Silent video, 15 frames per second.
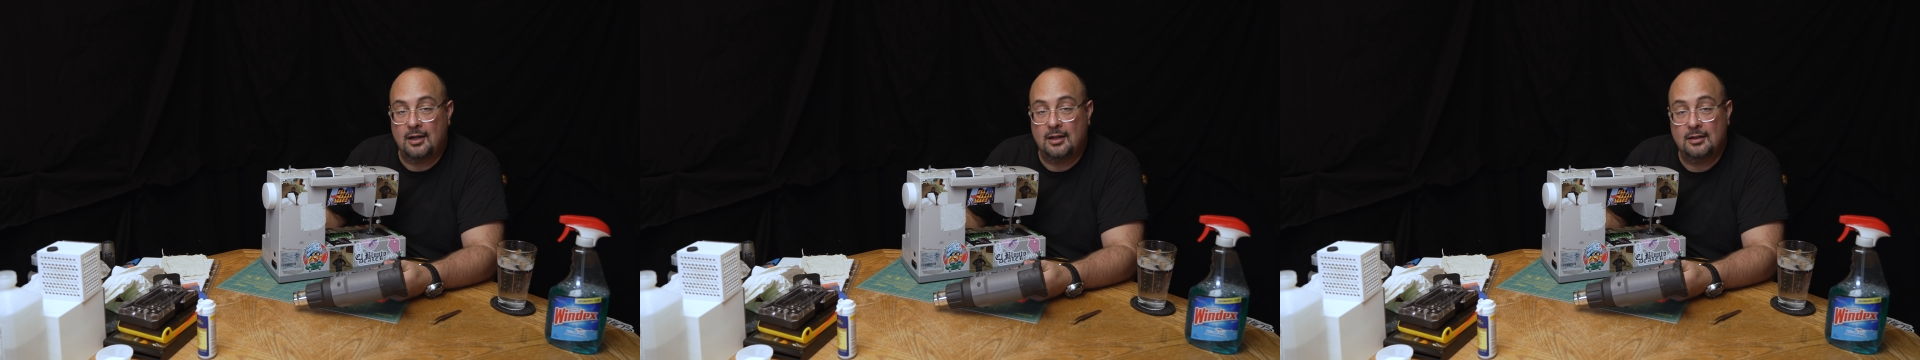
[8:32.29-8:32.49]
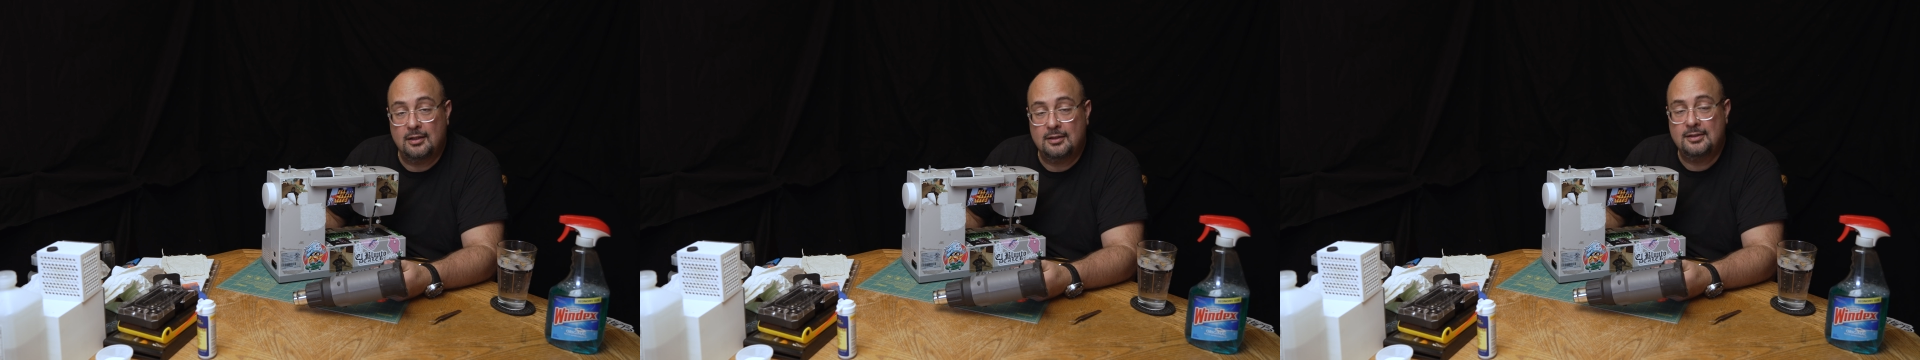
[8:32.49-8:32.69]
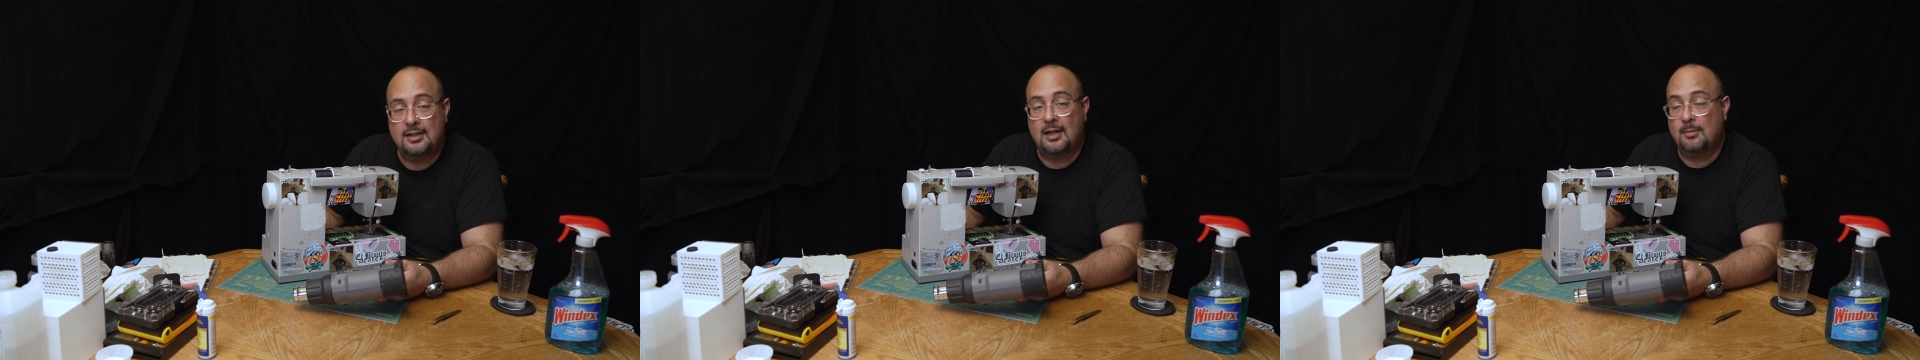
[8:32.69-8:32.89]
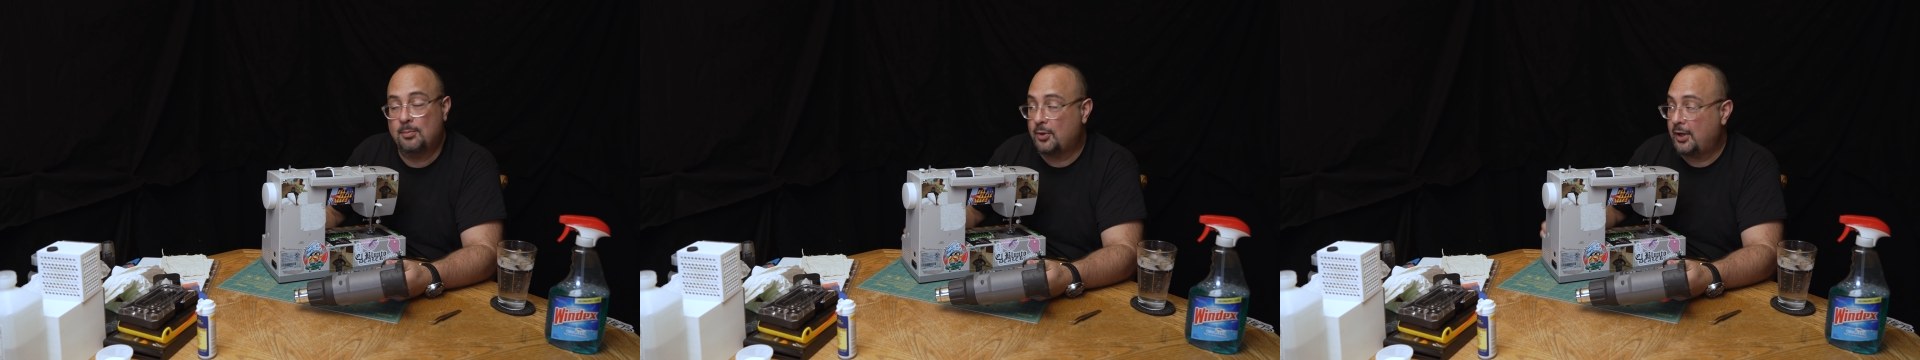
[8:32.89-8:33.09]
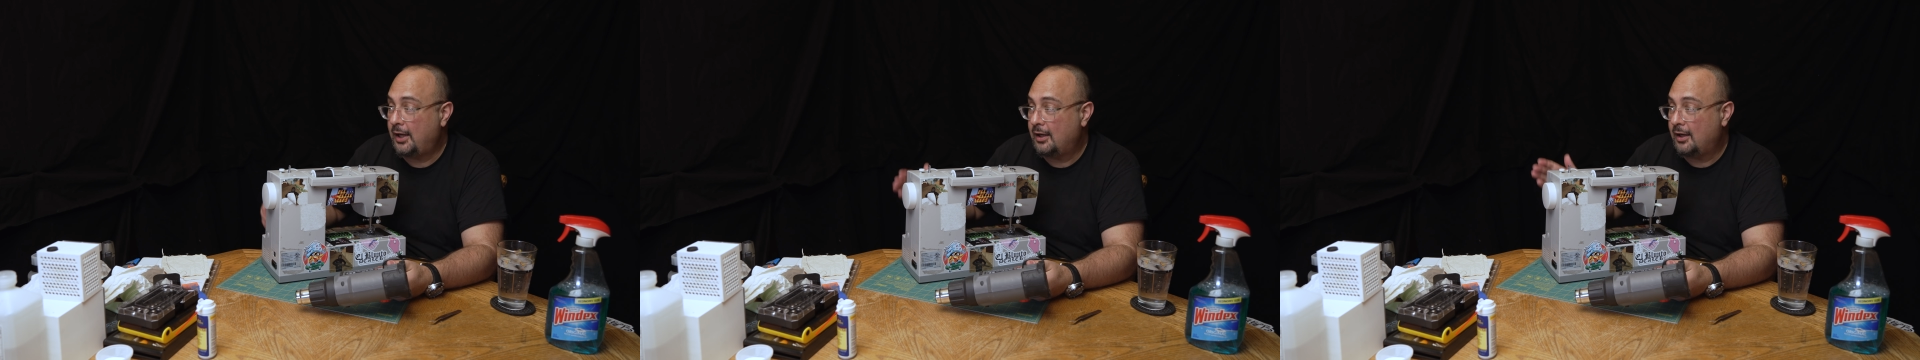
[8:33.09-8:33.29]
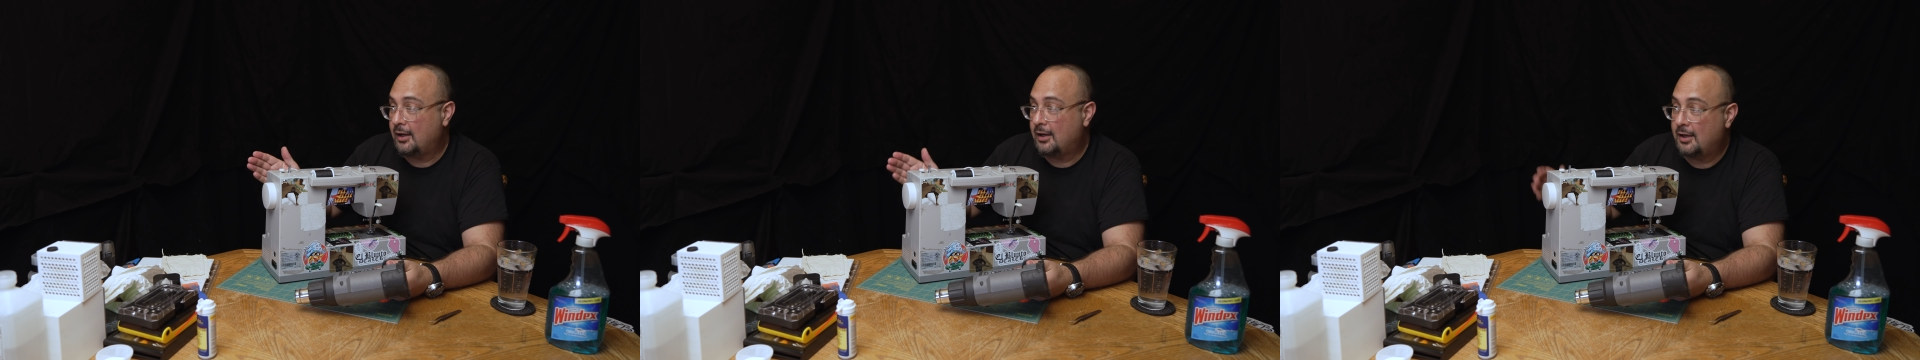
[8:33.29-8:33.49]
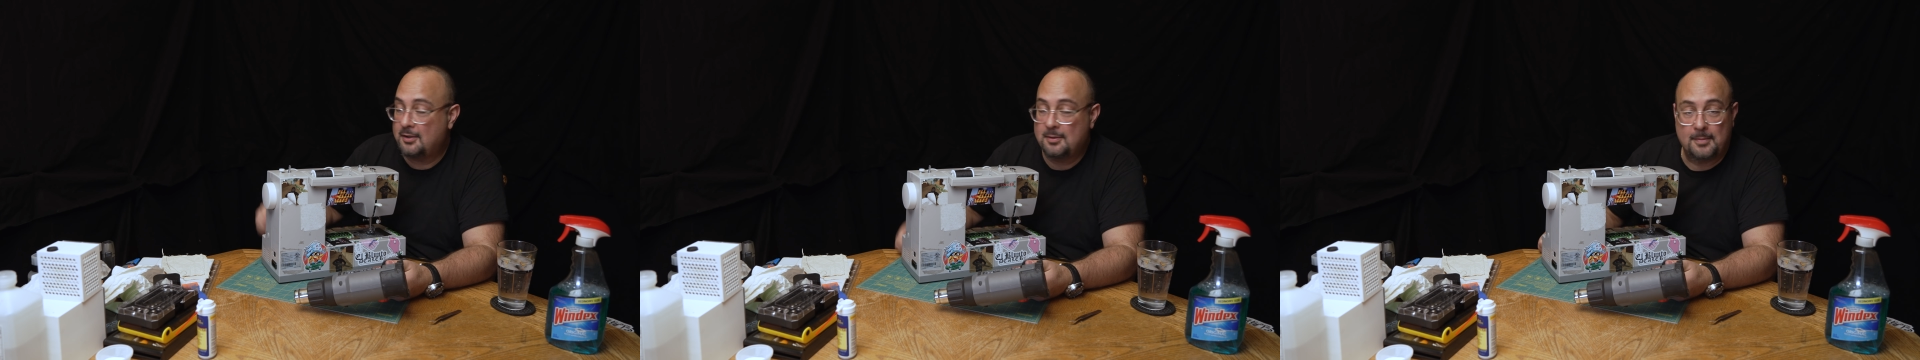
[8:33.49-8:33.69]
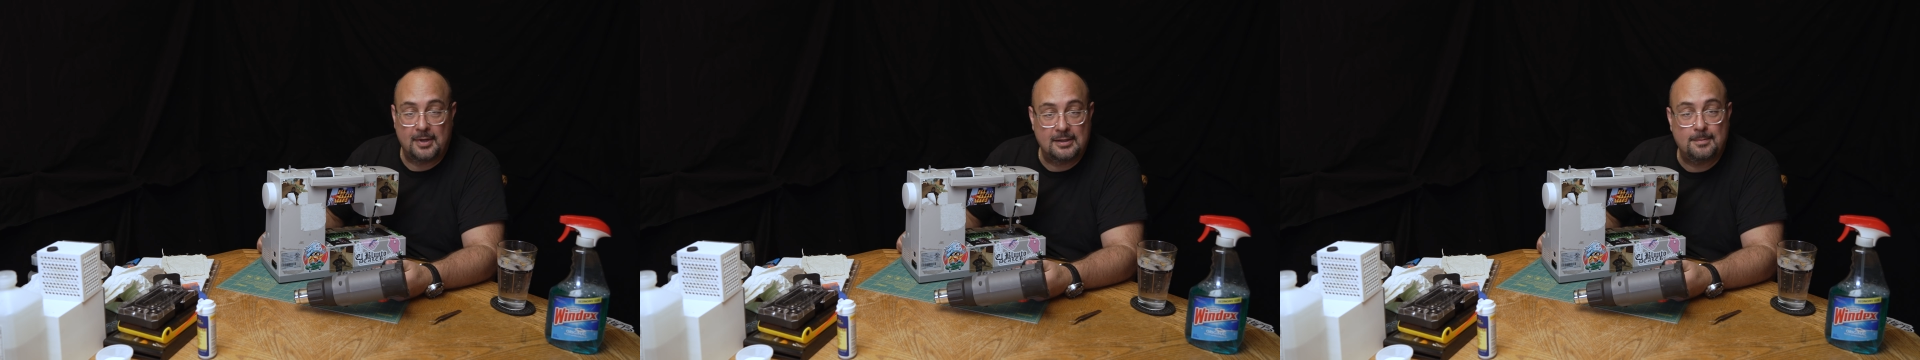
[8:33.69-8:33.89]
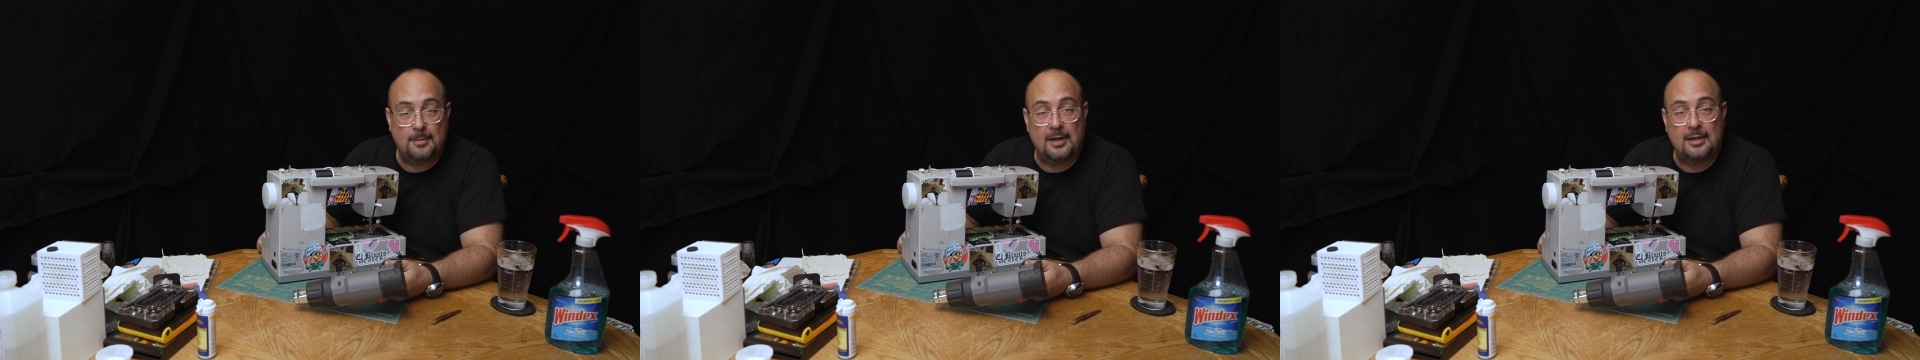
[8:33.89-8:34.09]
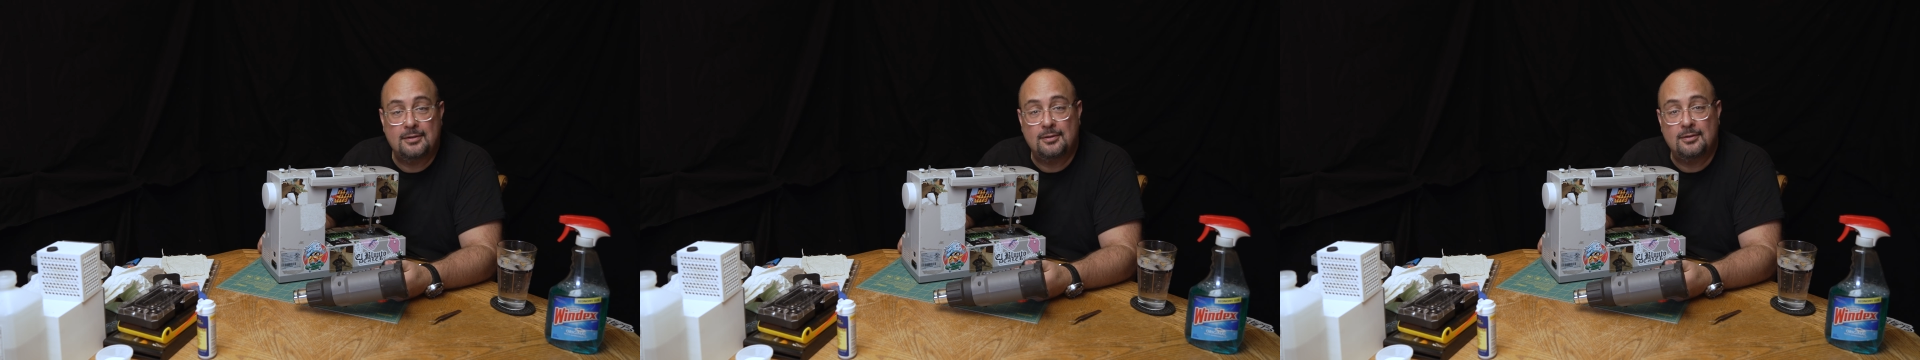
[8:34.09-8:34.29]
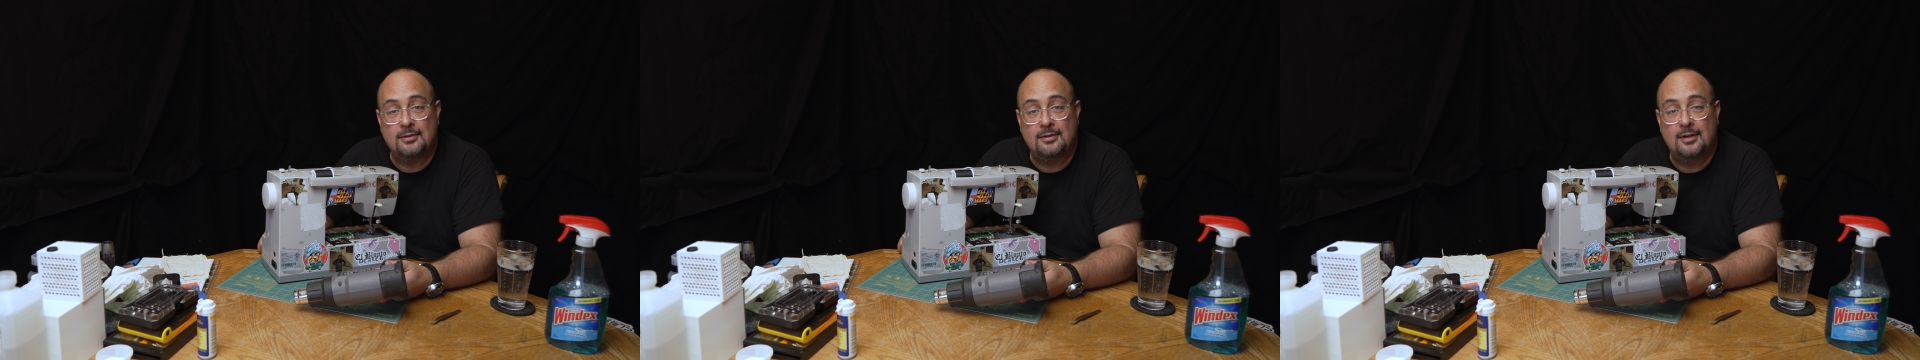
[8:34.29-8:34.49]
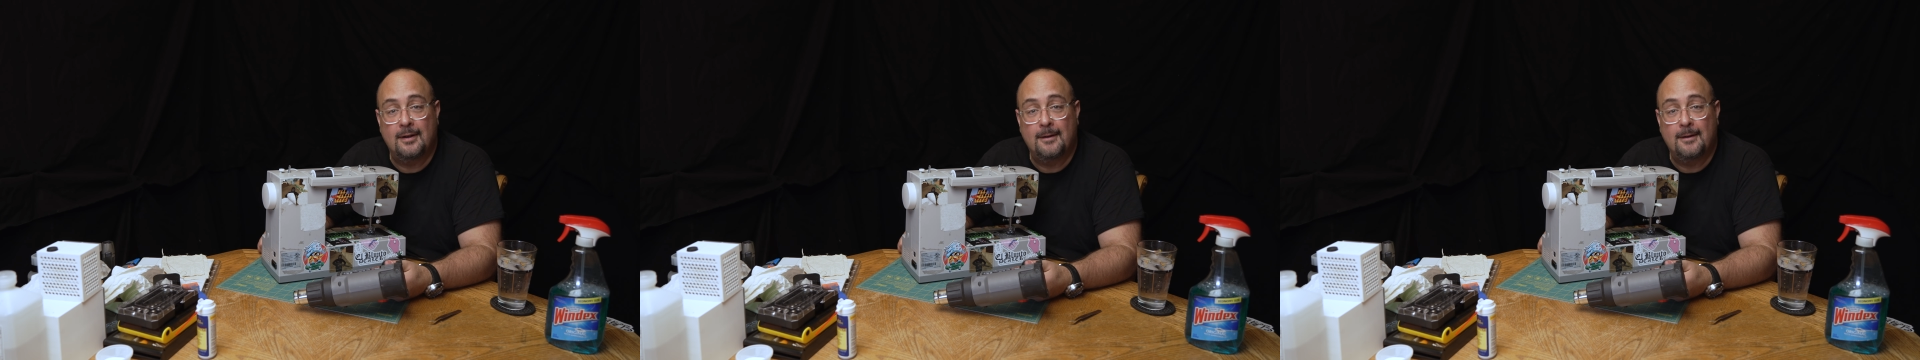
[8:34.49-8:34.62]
Let's take a break and cut to my sponsors.